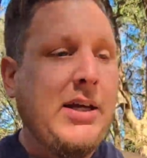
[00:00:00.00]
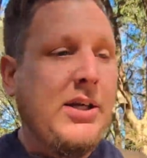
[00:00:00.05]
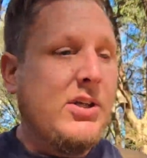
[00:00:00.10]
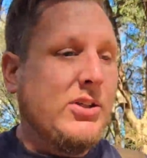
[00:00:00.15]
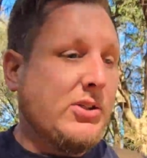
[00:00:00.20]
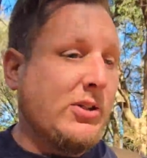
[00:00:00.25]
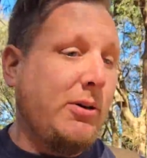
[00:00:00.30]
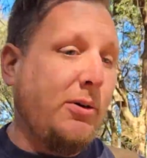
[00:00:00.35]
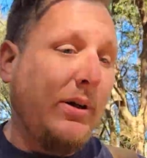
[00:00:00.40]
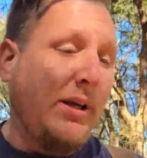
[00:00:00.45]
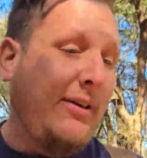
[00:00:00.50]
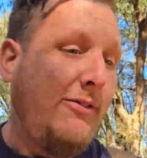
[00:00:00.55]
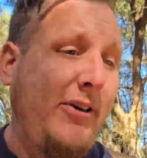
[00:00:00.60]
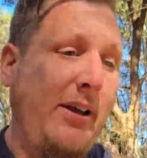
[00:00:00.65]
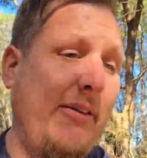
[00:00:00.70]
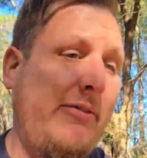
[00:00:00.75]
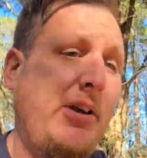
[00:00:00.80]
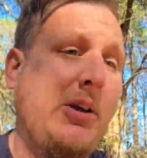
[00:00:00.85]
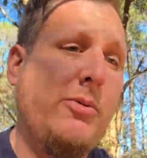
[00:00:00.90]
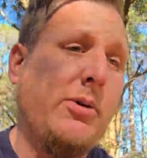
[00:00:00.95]
So if you
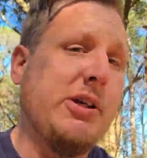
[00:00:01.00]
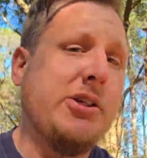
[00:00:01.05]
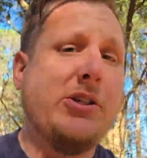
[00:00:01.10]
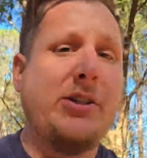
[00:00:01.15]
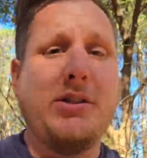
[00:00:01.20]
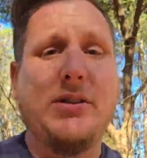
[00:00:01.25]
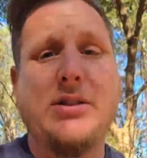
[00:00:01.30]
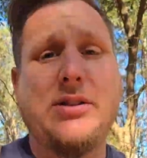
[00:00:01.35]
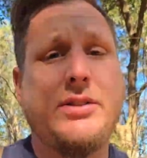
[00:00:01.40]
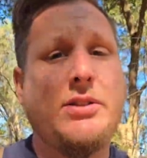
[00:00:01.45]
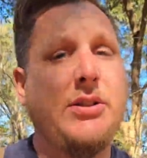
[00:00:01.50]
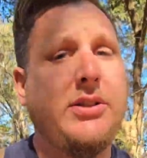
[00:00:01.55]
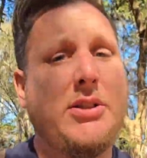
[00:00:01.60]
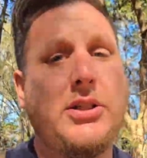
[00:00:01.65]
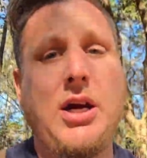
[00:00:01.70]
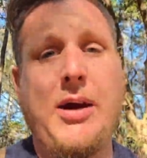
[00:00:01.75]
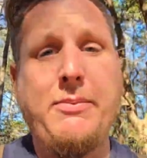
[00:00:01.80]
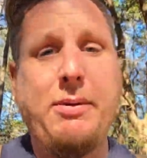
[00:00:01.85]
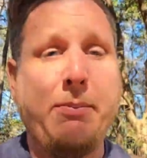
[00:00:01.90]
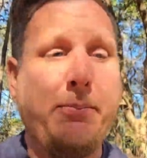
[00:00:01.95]
have any questions,
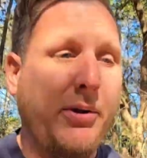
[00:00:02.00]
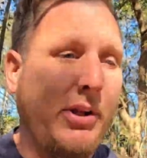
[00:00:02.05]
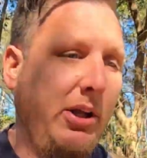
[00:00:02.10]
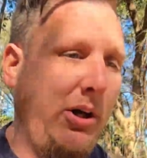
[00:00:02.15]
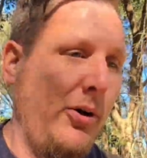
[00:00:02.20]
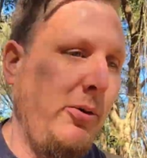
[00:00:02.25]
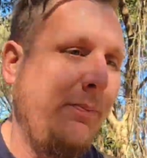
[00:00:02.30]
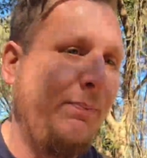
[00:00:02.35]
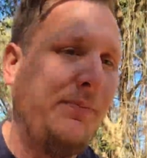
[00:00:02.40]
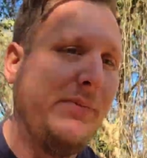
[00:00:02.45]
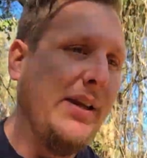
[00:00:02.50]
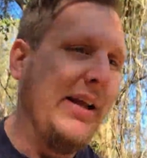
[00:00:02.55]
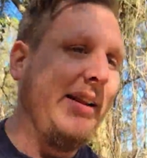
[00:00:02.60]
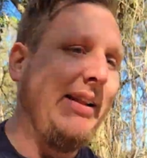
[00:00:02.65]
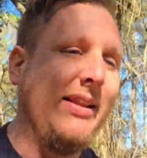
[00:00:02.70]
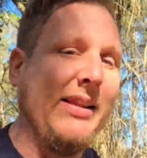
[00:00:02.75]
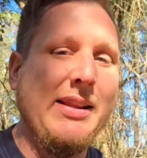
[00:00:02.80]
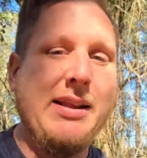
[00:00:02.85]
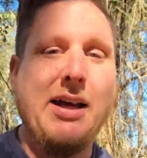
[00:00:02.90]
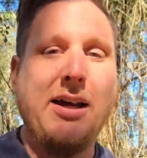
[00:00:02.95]
comment below. I
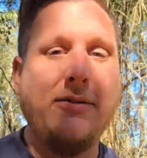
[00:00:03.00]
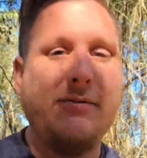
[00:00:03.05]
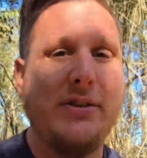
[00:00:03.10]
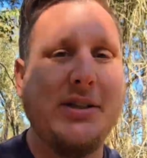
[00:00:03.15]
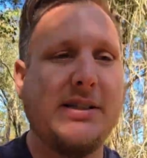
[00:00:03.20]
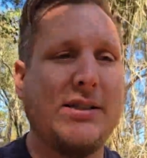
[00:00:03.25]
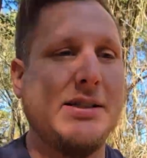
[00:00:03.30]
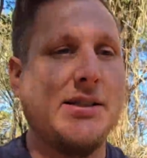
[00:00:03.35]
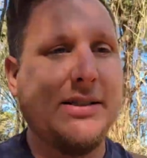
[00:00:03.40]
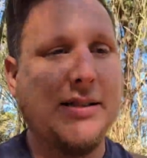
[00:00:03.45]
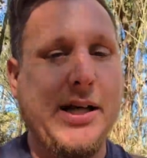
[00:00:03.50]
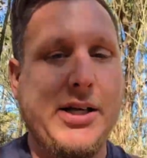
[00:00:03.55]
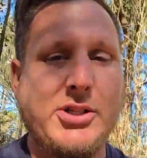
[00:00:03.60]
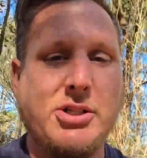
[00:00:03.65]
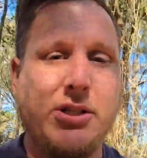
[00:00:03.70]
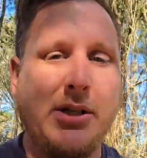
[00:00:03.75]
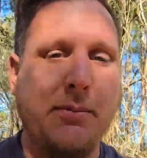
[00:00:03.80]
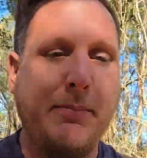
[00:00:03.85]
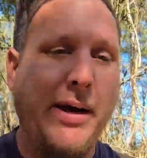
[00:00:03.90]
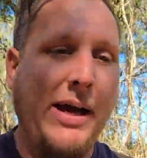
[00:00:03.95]
love this
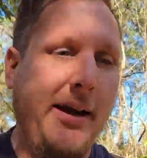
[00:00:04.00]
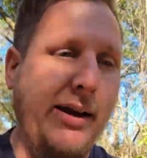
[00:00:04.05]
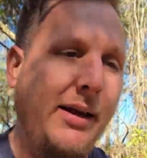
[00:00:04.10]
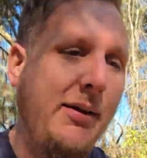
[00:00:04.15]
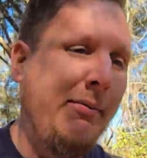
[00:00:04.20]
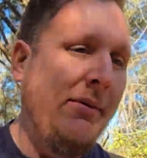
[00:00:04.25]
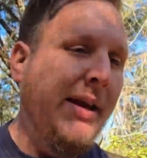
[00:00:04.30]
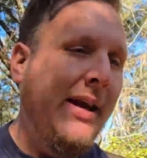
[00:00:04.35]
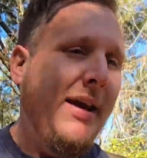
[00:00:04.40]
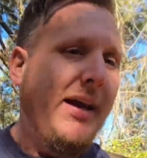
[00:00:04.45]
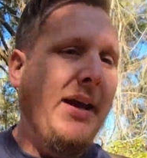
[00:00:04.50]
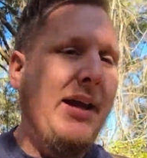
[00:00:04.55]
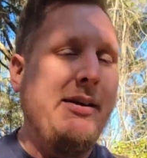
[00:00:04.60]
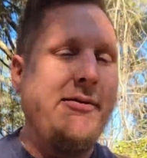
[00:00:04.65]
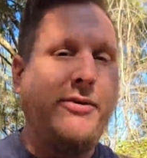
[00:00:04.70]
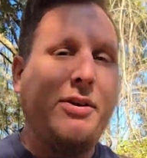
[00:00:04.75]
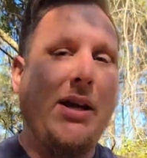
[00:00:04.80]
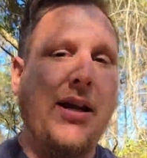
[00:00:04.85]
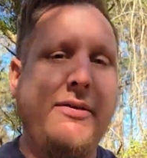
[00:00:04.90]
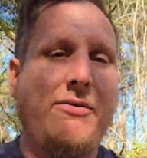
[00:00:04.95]
discussion about it. And
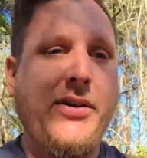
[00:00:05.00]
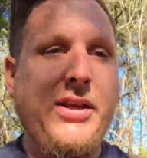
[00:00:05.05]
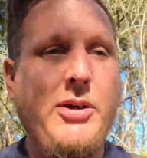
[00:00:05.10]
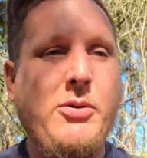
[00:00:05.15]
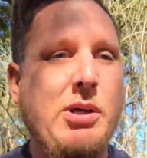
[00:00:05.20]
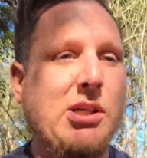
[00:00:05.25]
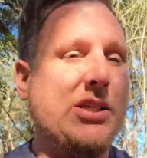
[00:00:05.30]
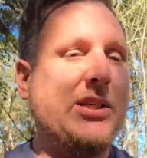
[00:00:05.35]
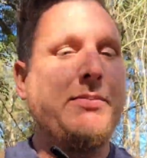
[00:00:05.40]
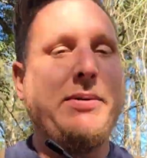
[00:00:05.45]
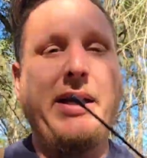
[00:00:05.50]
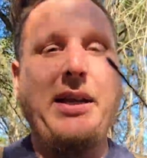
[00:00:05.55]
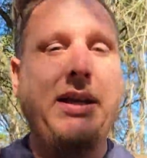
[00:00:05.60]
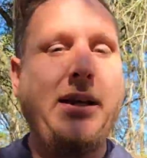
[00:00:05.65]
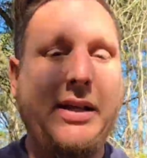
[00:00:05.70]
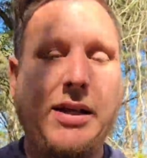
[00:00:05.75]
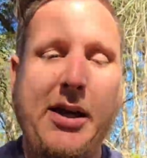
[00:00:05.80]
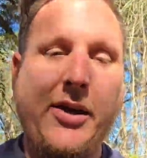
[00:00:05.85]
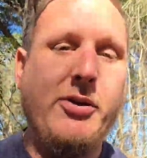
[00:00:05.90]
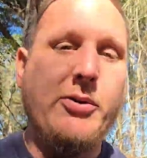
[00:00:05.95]
if you have any questions about
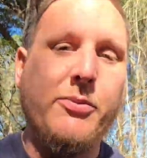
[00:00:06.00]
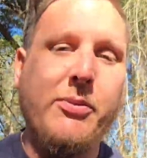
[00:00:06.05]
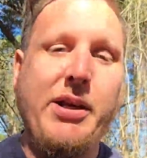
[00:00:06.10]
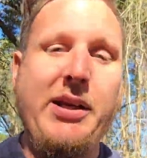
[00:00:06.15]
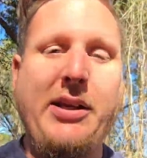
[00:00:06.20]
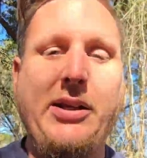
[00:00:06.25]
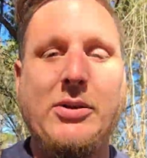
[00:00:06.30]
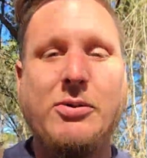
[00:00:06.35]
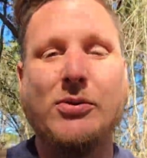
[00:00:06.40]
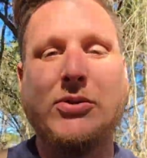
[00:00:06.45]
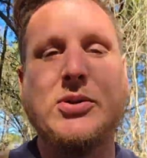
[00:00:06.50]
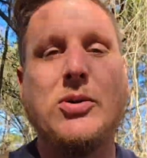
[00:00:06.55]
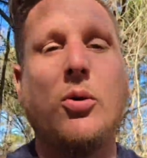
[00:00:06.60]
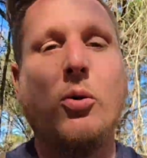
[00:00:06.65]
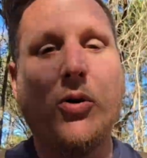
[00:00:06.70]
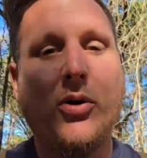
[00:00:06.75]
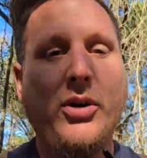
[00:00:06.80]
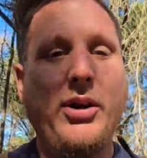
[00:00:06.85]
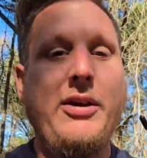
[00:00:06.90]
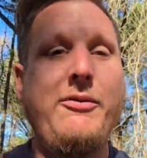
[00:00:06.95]
any other radios,
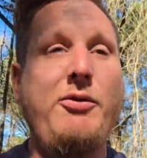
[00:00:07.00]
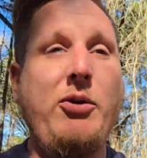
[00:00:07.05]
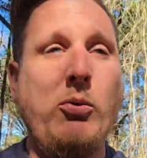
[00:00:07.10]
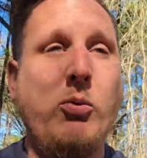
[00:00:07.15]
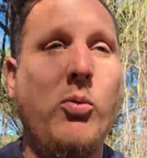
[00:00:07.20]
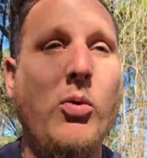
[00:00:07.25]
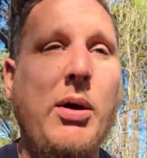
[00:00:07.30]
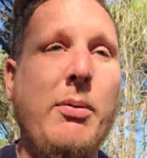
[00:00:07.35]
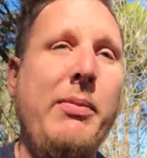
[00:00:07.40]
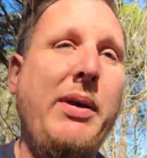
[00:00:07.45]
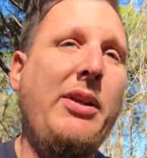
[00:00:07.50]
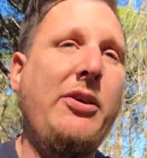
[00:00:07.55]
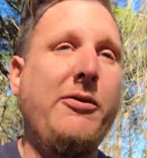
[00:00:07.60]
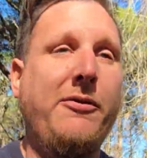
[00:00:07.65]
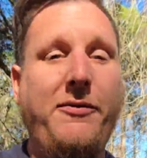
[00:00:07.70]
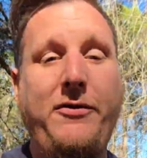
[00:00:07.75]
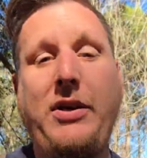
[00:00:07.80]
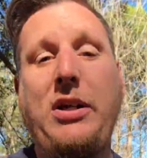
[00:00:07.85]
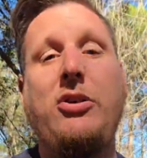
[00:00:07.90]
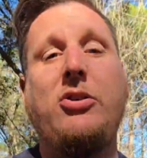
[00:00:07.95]
or if you want me to
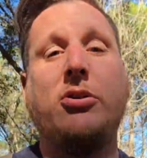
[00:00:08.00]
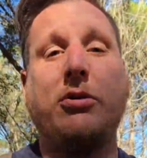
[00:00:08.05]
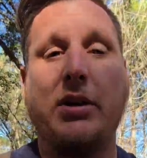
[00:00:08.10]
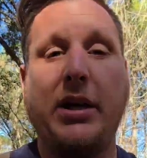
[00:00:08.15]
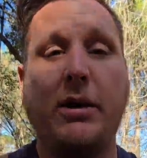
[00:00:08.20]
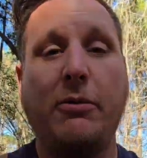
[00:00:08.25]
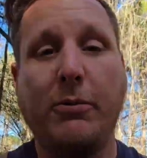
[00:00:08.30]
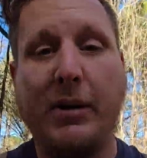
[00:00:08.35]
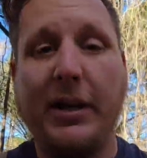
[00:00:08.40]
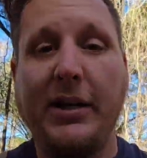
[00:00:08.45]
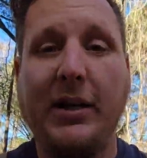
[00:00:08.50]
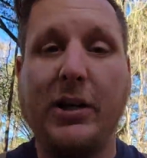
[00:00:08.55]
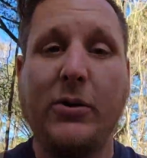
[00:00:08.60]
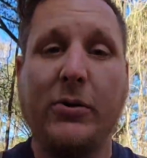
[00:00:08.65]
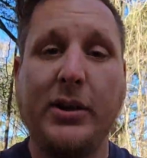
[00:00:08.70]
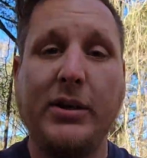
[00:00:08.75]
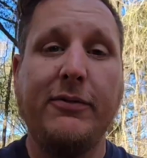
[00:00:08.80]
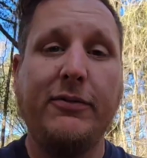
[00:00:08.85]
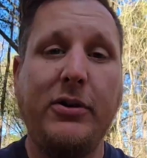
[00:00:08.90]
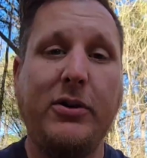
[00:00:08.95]
feature a radio
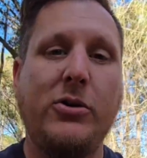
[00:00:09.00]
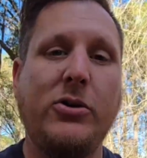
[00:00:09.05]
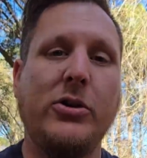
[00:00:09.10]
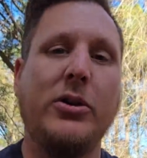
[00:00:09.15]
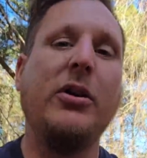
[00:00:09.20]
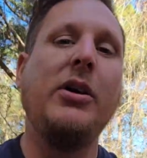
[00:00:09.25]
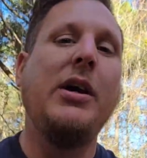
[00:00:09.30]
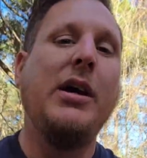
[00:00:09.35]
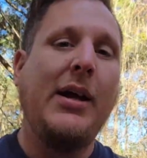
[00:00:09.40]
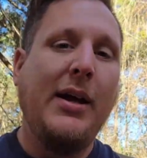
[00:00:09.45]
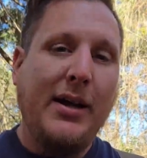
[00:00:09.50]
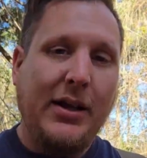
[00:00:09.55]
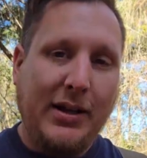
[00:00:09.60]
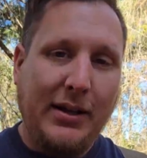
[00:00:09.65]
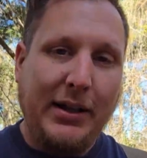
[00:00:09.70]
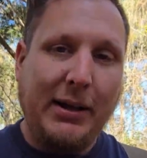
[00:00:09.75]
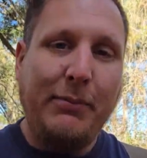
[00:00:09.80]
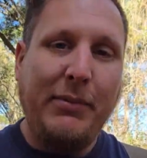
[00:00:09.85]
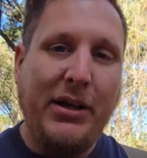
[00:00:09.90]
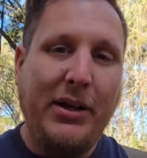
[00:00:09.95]
in the future,
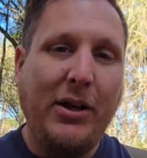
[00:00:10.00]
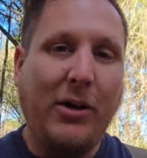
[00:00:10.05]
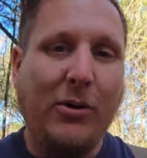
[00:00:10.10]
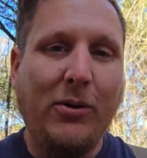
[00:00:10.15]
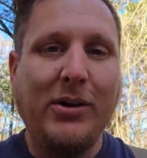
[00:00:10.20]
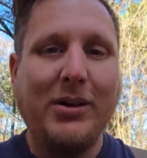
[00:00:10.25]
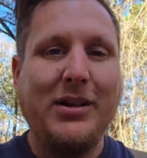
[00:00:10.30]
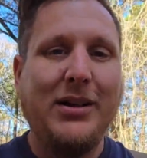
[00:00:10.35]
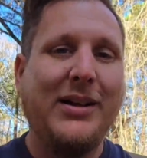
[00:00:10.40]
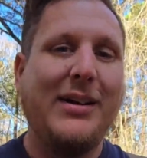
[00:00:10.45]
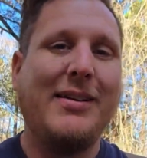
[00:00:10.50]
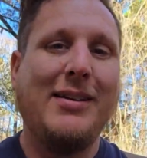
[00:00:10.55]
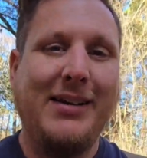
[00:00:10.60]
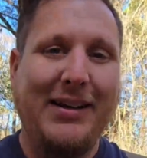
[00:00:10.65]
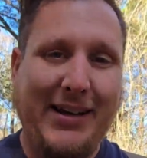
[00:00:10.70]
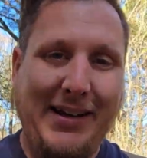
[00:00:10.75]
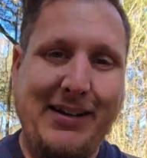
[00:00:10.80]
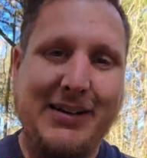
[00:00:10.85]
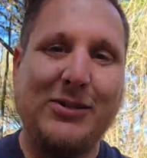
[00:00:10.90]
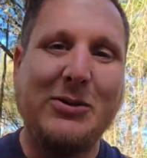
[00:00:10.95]
let me know.
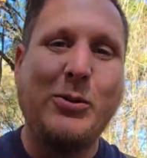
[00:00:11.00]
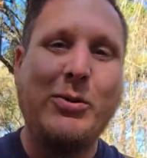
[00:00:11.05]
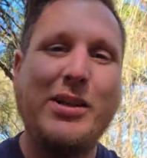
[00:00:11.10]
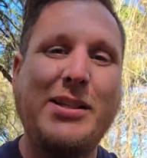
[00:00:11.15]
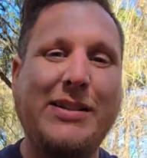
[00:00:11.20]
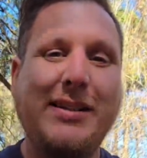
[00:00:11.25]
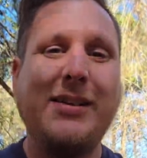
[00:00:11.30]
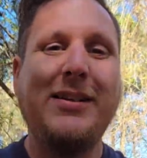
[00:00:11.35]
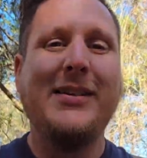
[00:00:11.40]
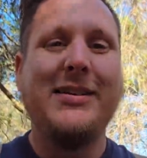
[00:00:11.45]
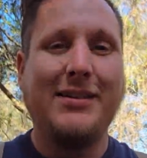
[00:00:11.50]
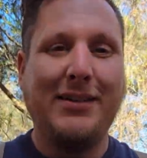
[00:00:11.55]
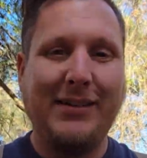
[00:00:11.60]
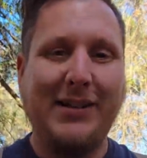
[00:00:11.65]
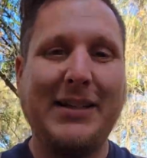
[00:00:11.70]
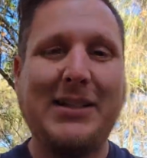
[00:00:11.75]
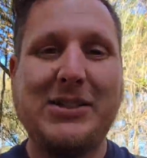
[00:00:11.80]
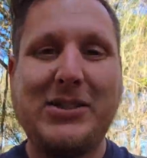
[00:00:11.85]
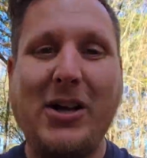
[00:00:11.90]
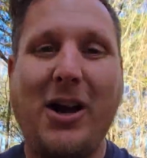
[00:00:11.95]
And as always,
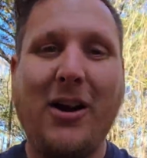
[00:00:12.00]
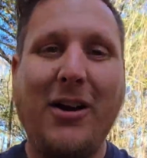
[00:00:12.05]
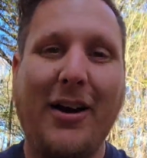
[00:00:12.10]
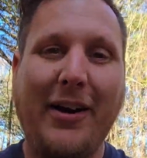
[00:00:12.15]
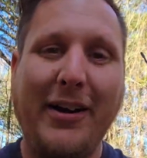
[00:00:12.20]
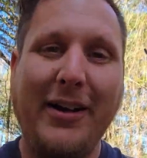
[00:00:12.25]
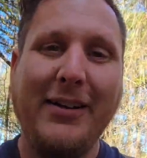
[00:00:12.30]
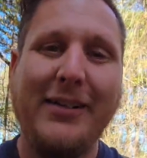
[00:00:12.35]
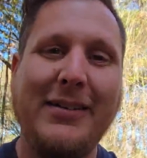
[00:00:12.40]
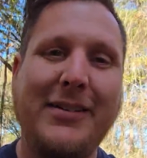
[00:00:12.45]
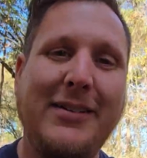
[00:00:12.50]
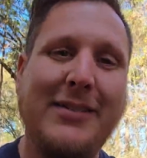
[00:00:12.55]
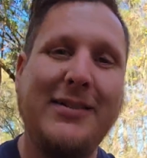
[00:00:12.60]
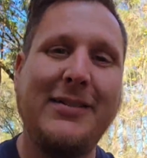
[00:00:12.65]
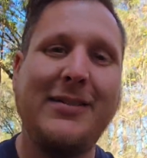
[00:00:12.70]
let's talk on it.